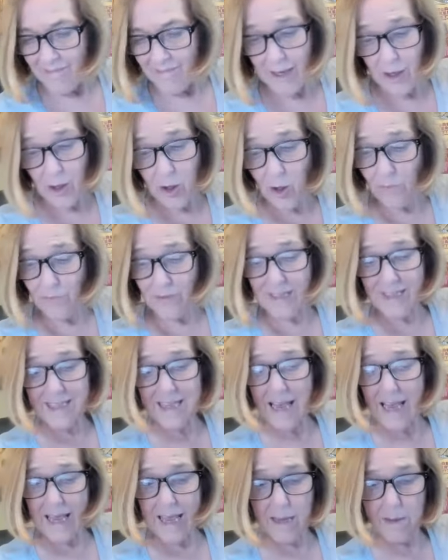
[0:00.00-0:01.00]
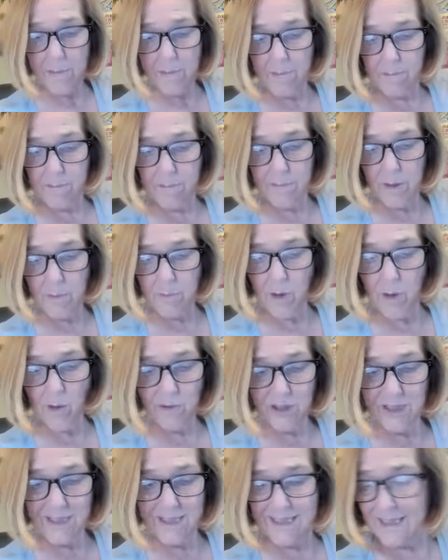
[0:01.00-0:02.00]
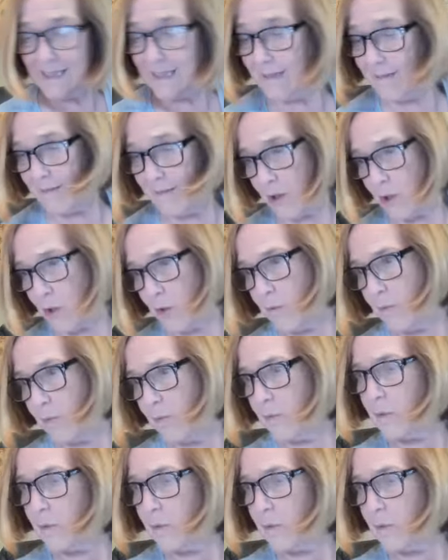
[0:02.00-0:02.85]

They look the same. They're both just sitting there.